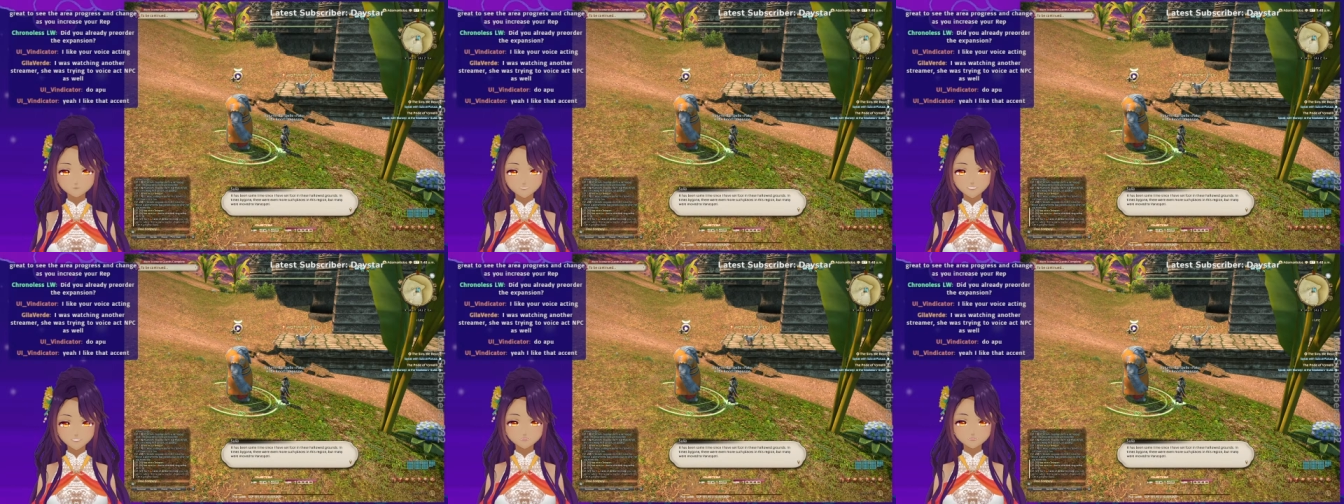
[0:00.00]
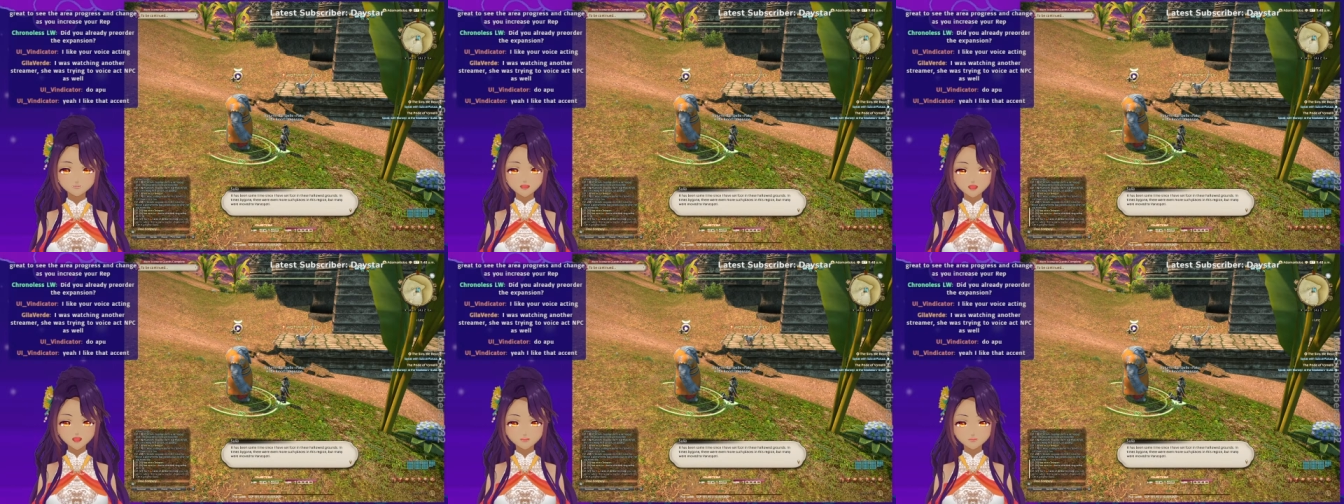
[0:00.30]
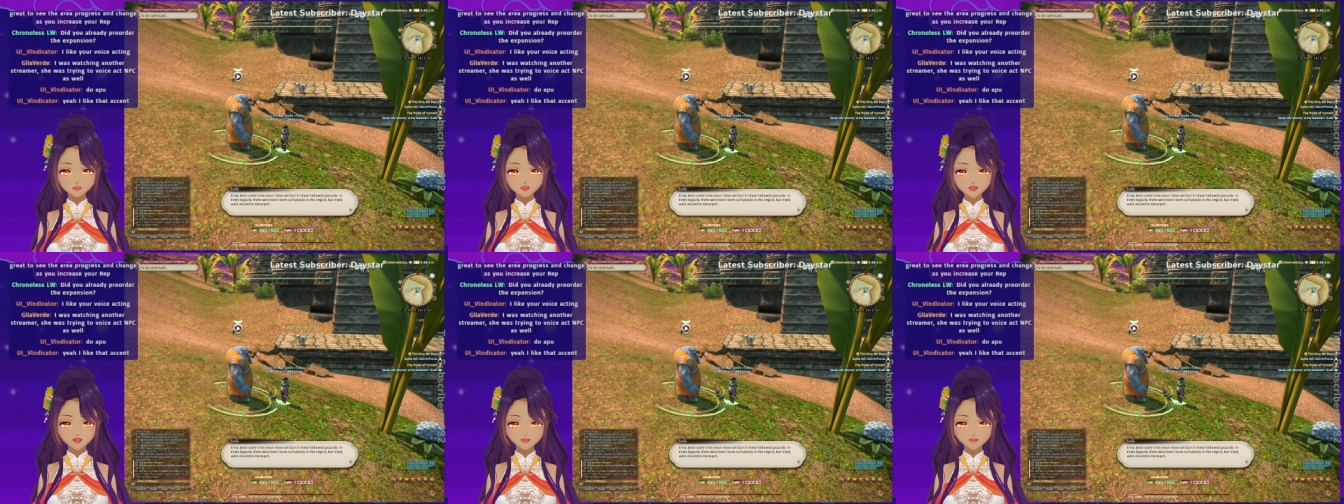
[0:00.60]
In times
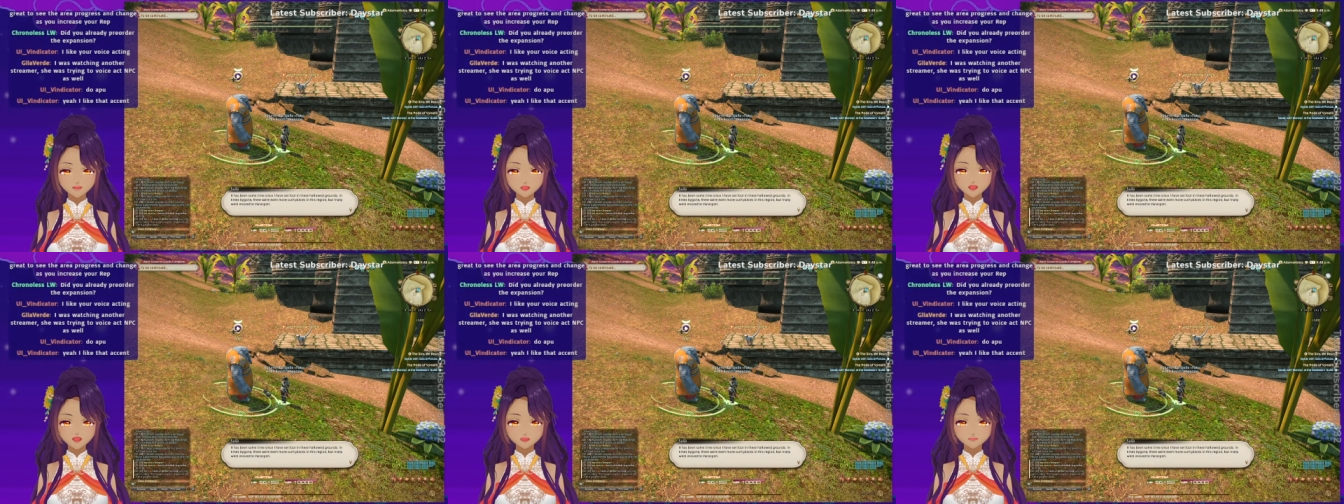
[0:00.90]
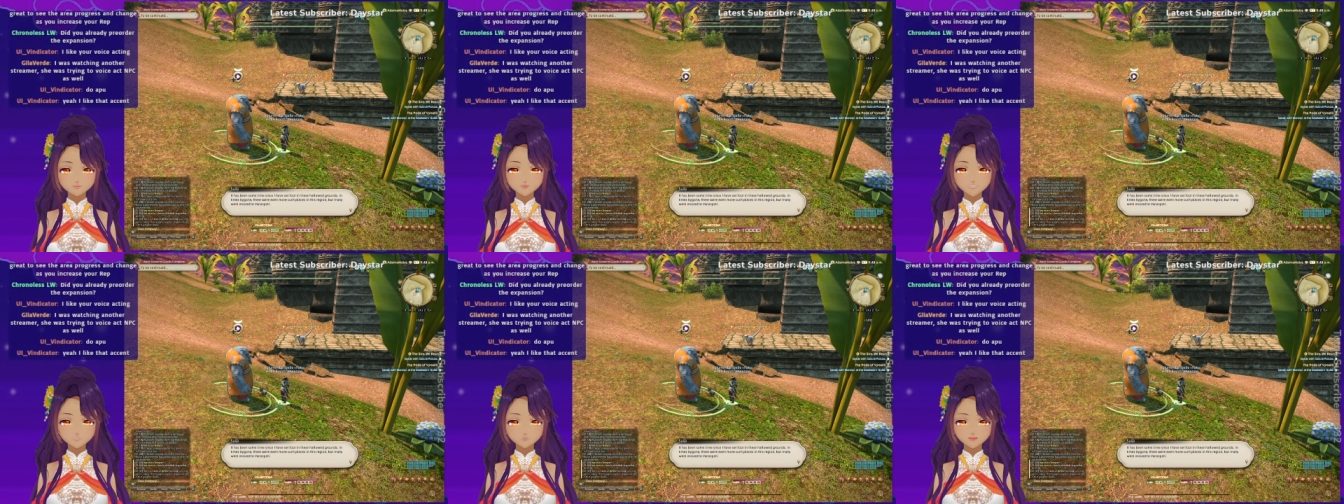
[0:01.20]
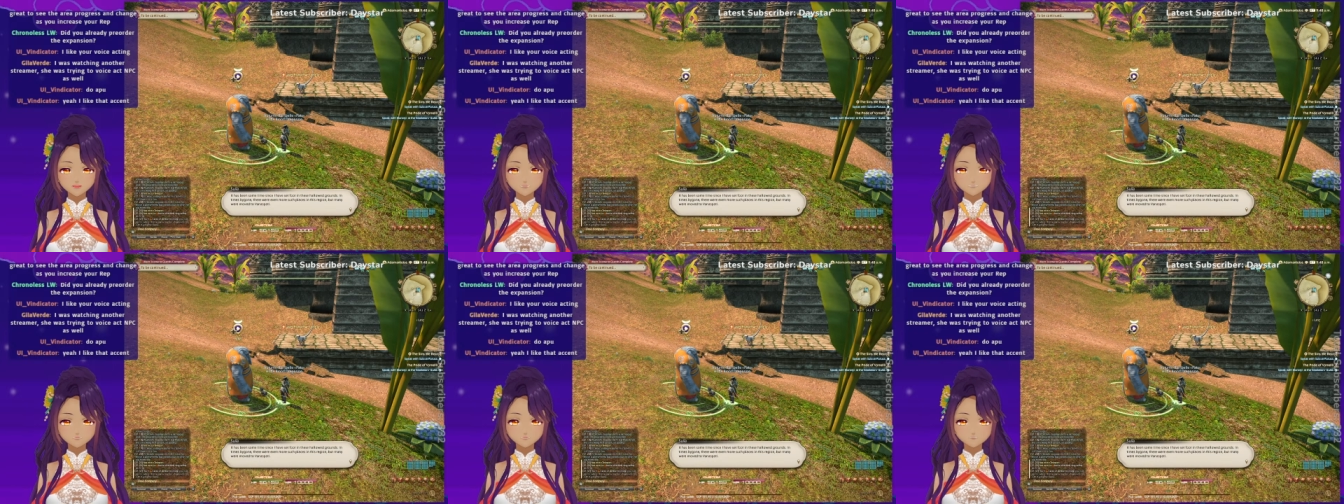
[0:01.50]
bygone, there
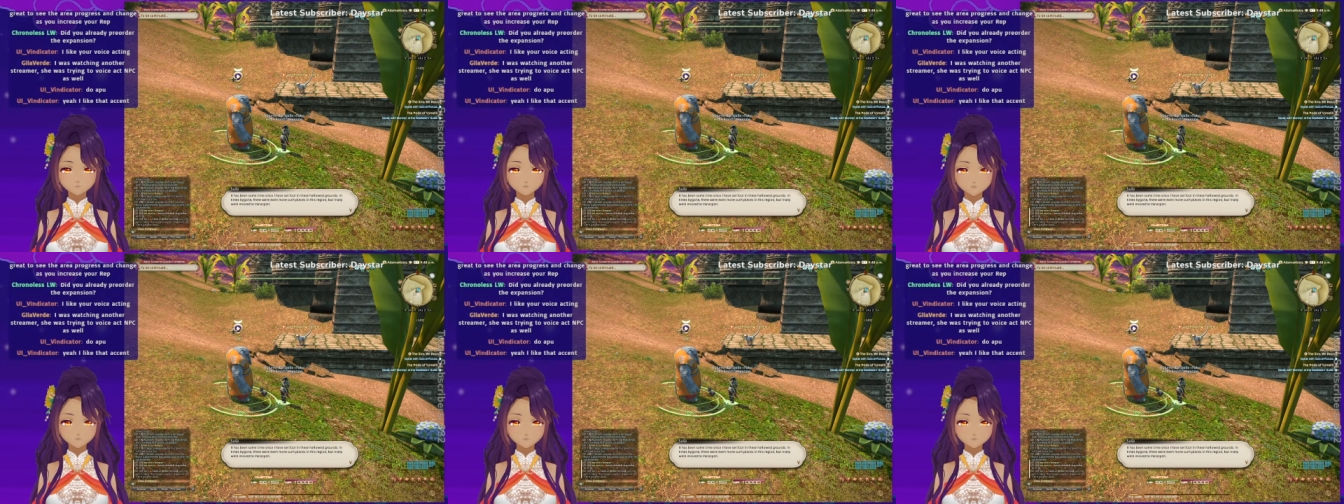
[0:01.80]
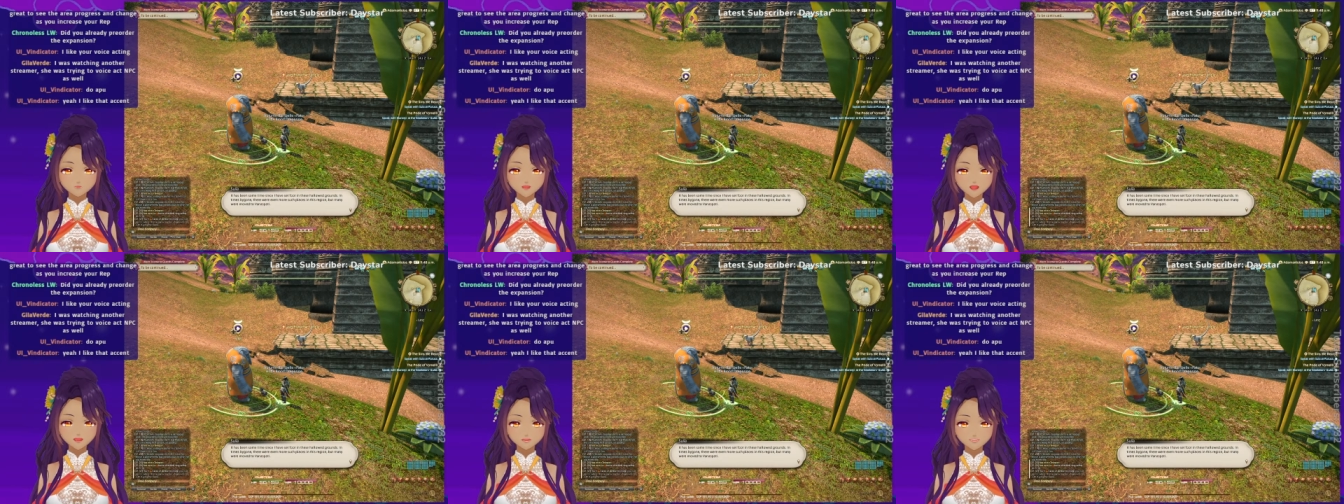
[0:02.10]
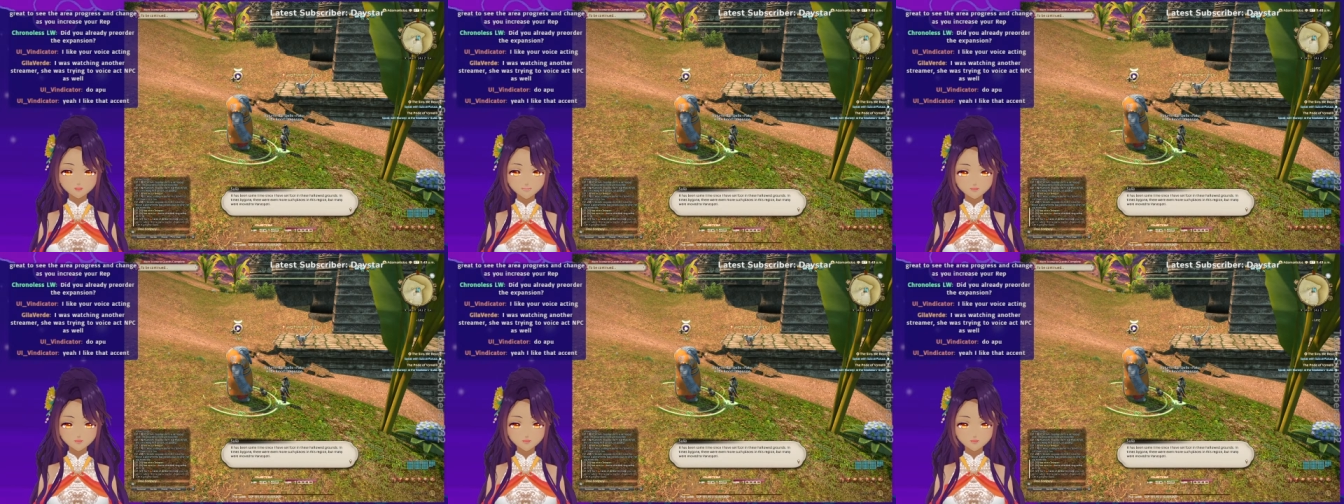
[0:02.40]
were